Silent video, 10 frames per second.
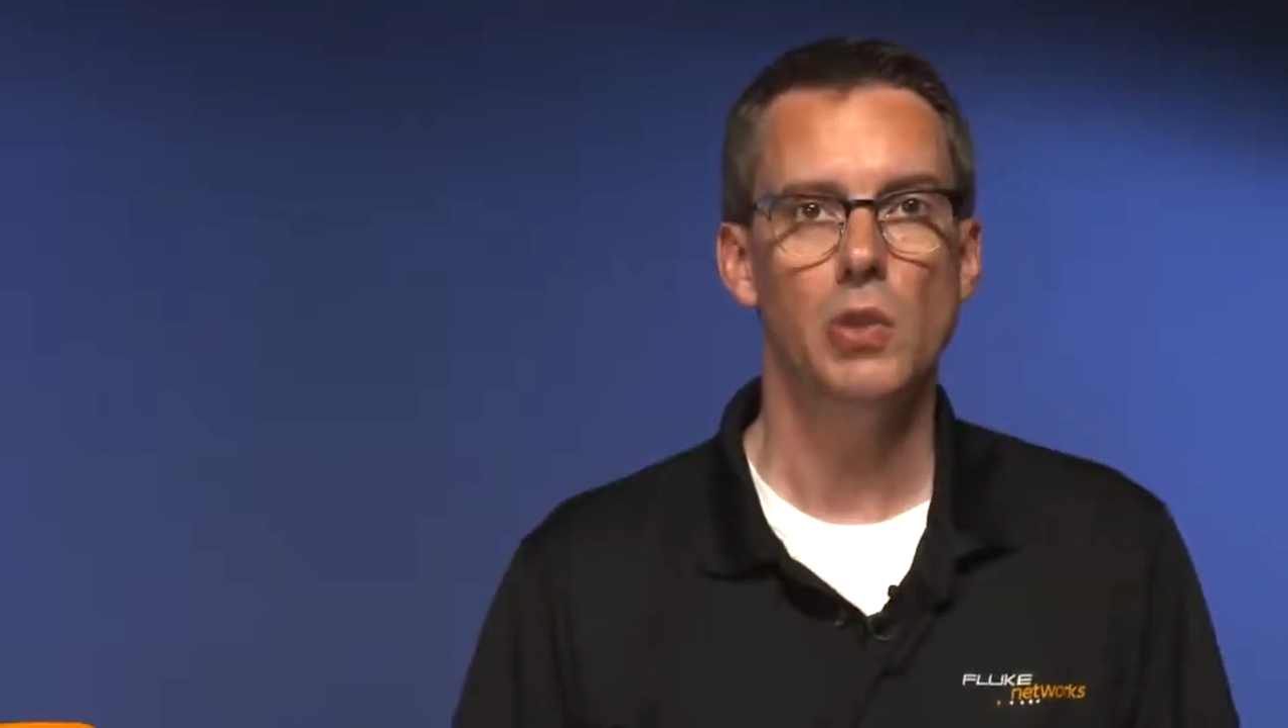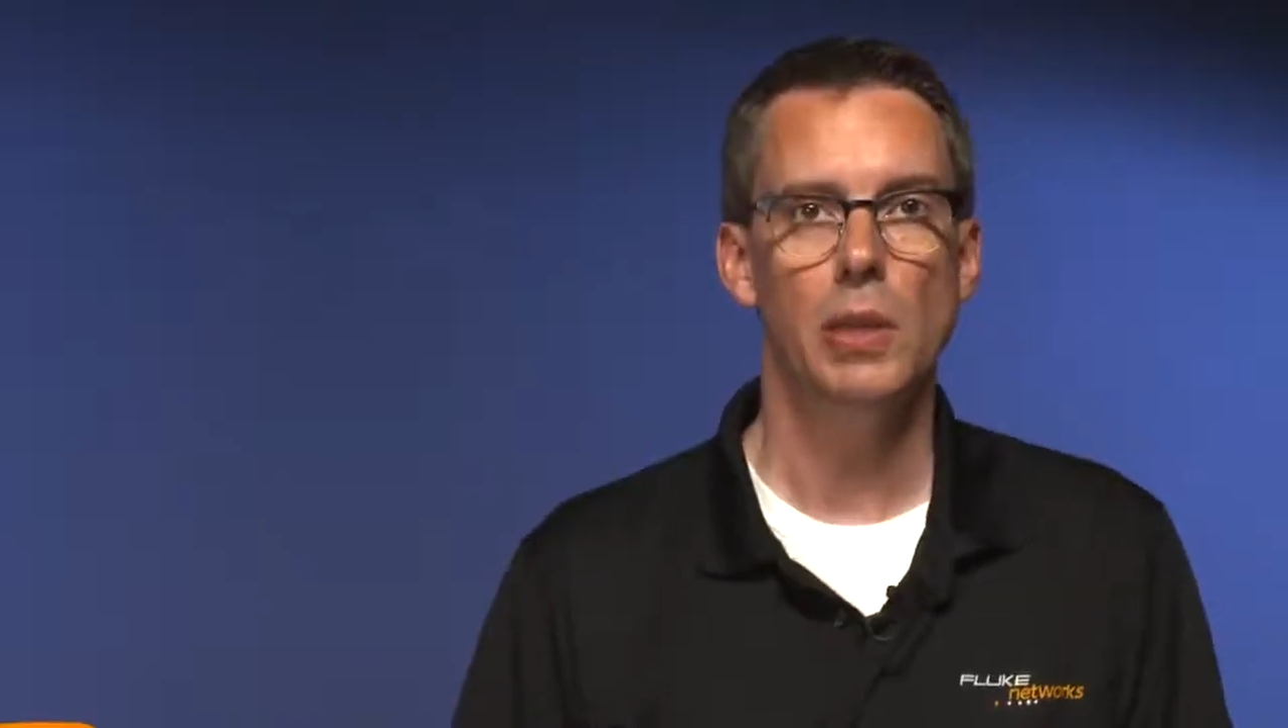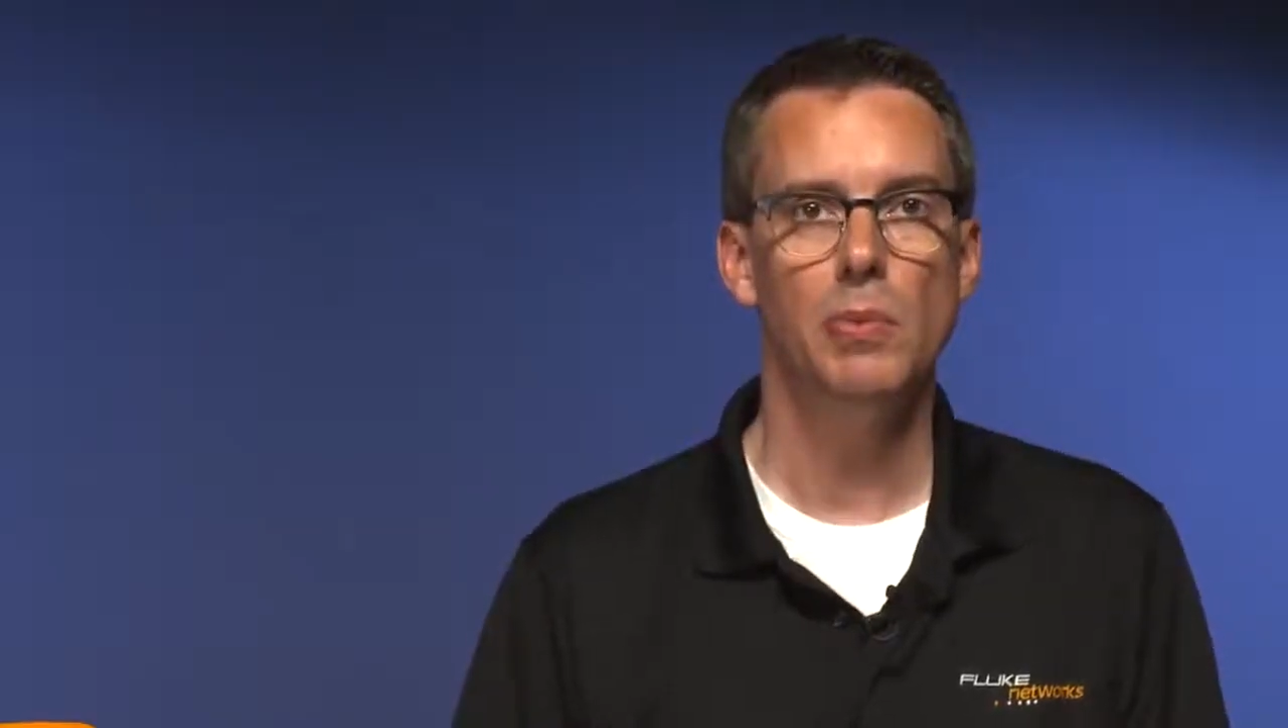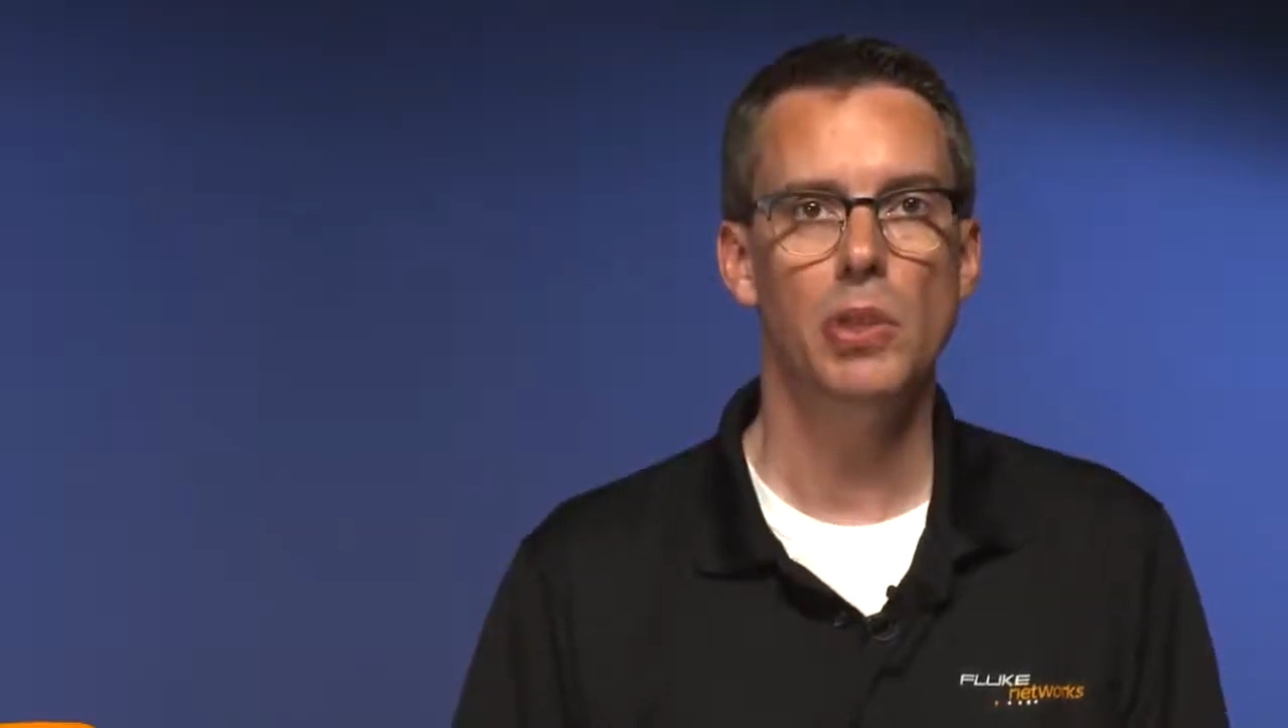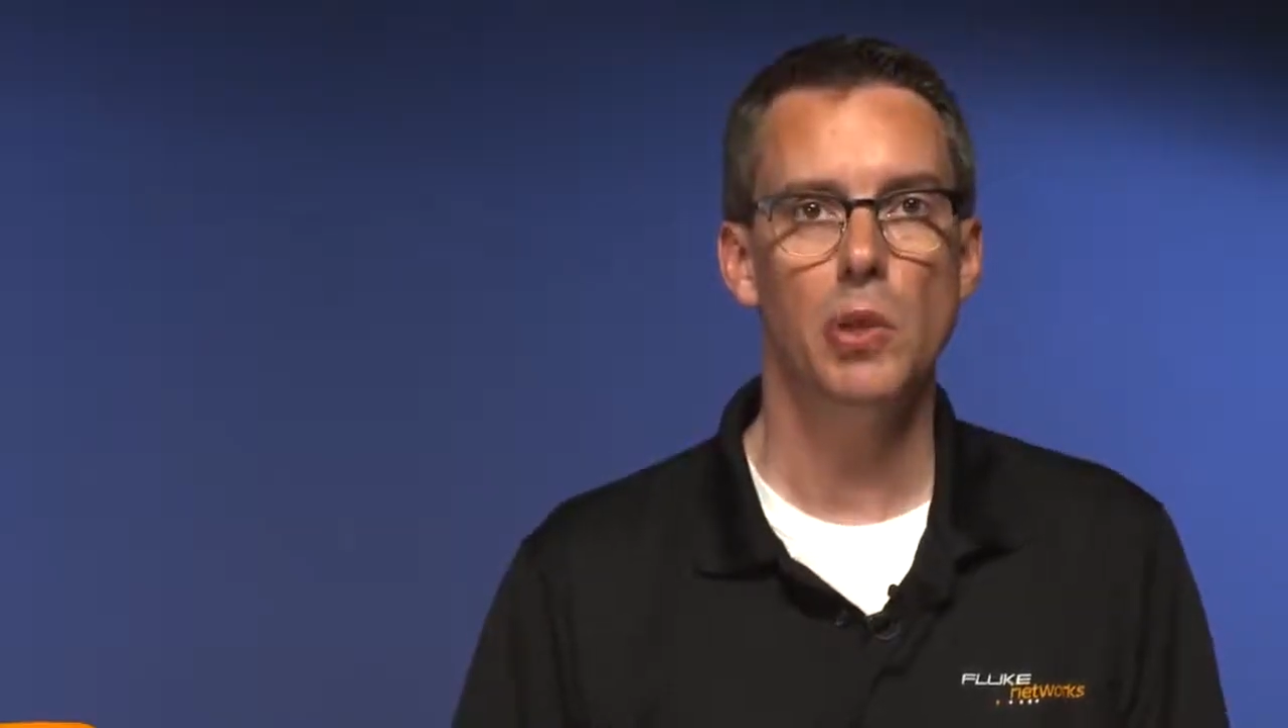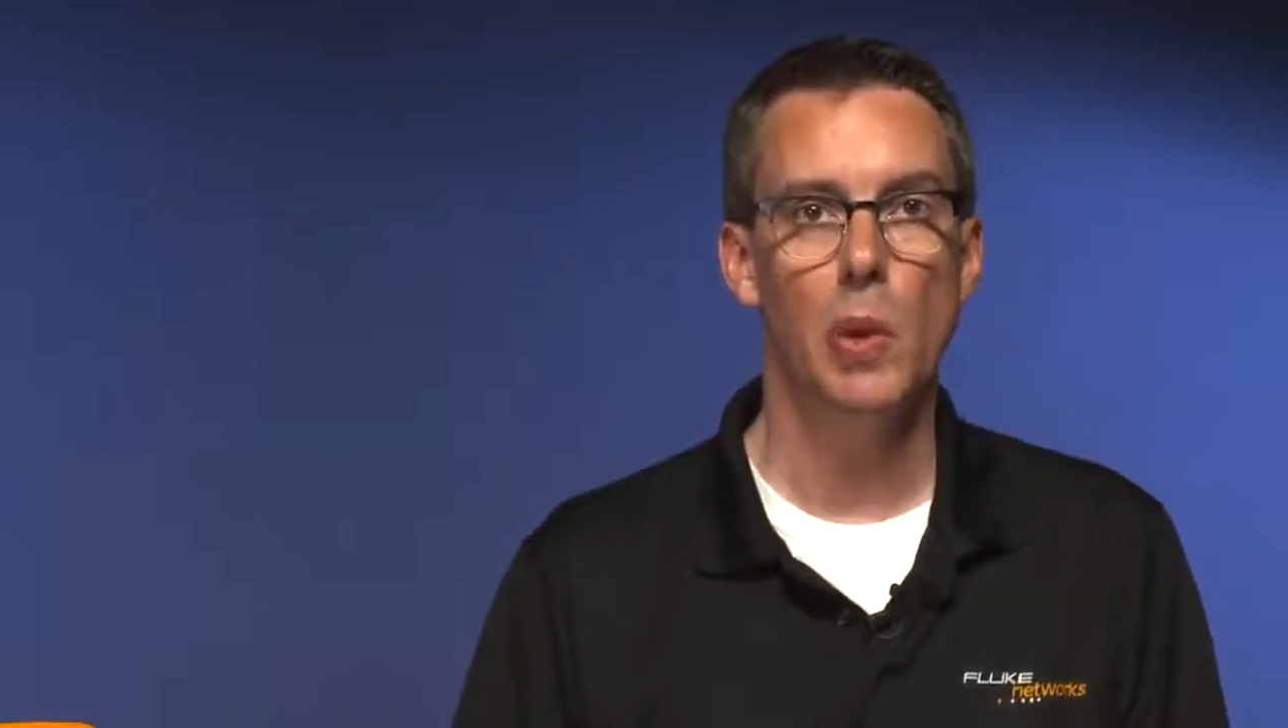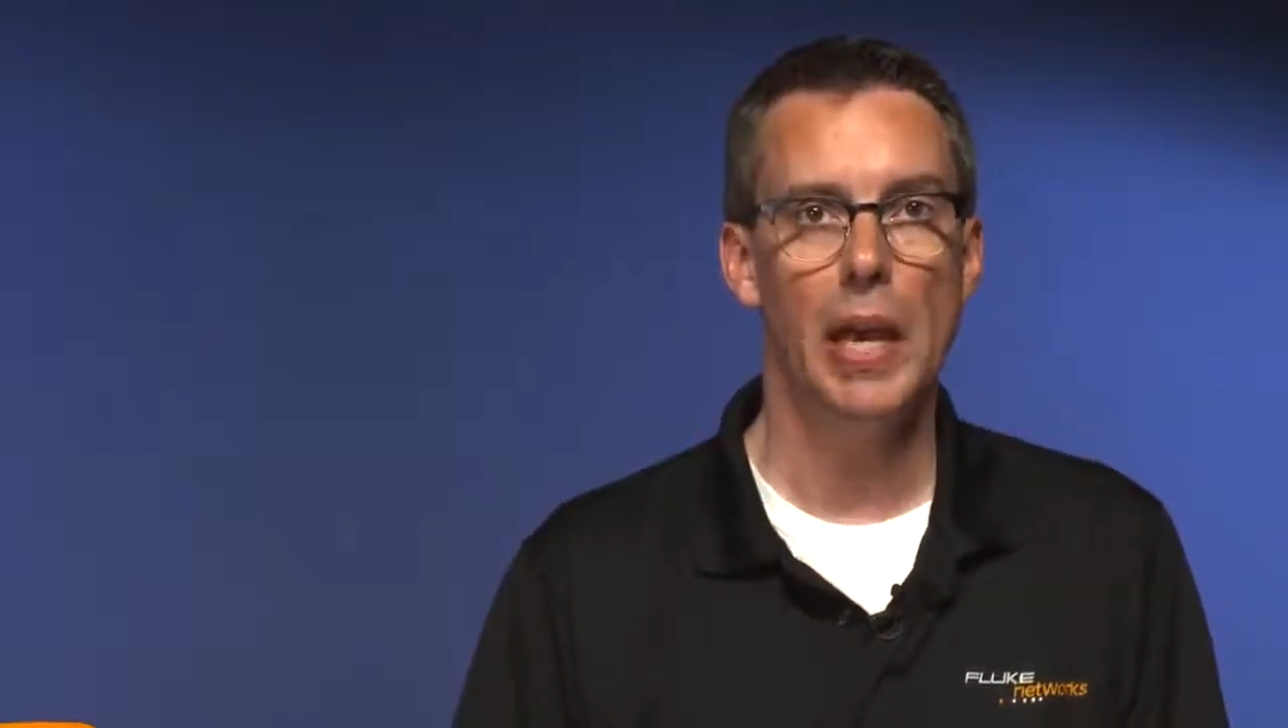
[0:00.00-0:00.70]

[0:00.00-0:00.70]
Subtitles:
tips to do